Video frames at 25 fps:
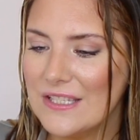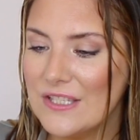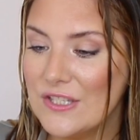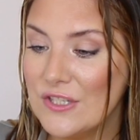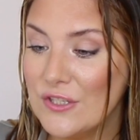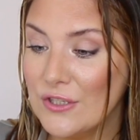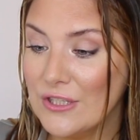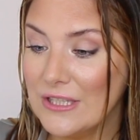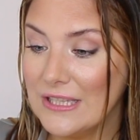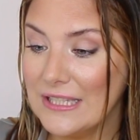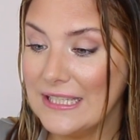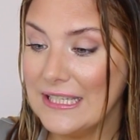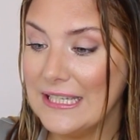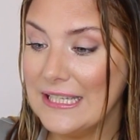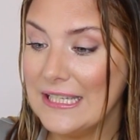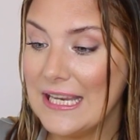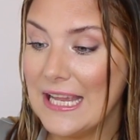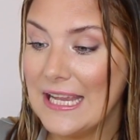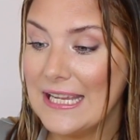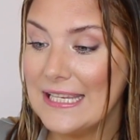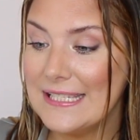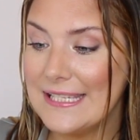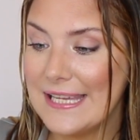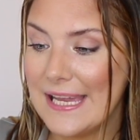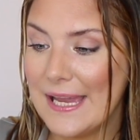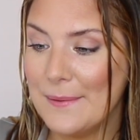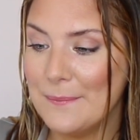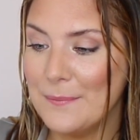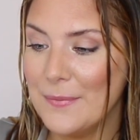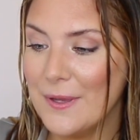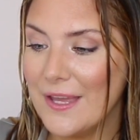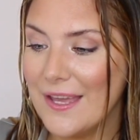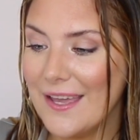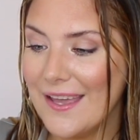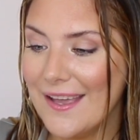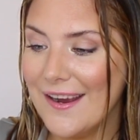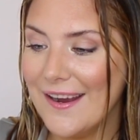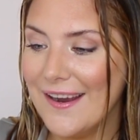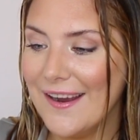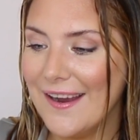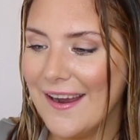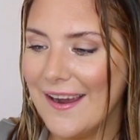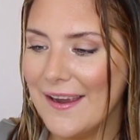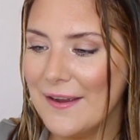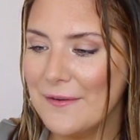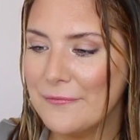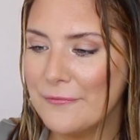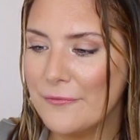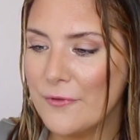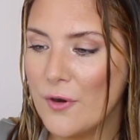To clean damp
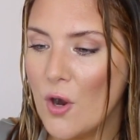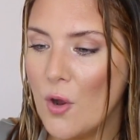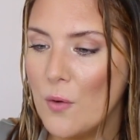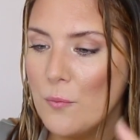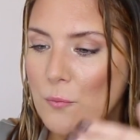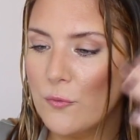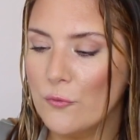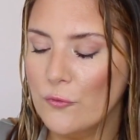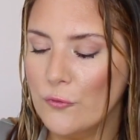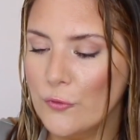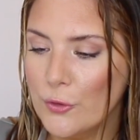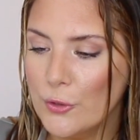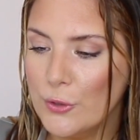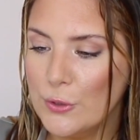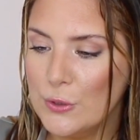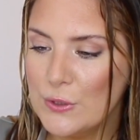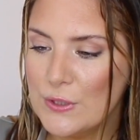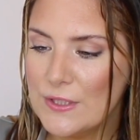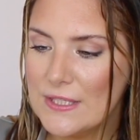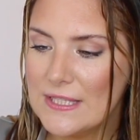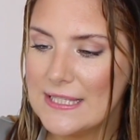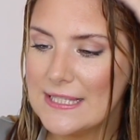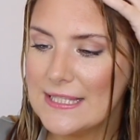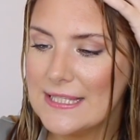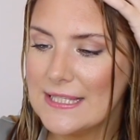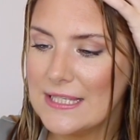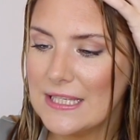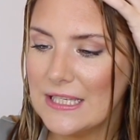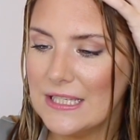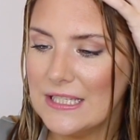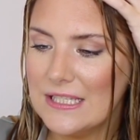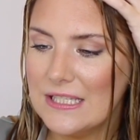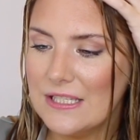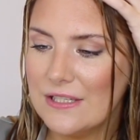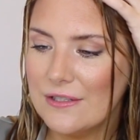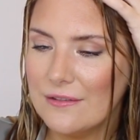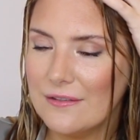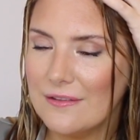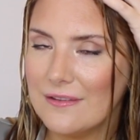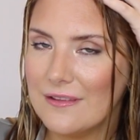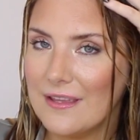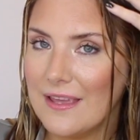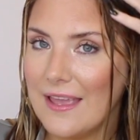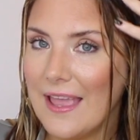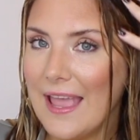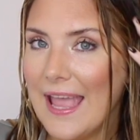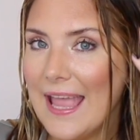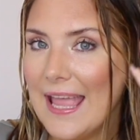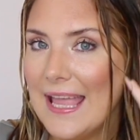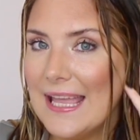hair from roots till
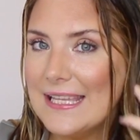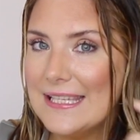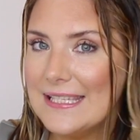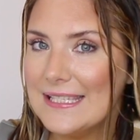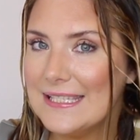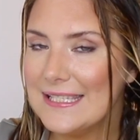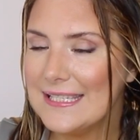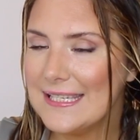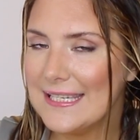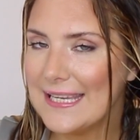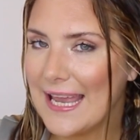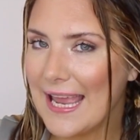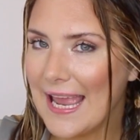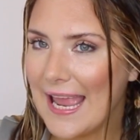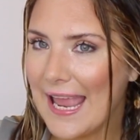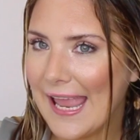the end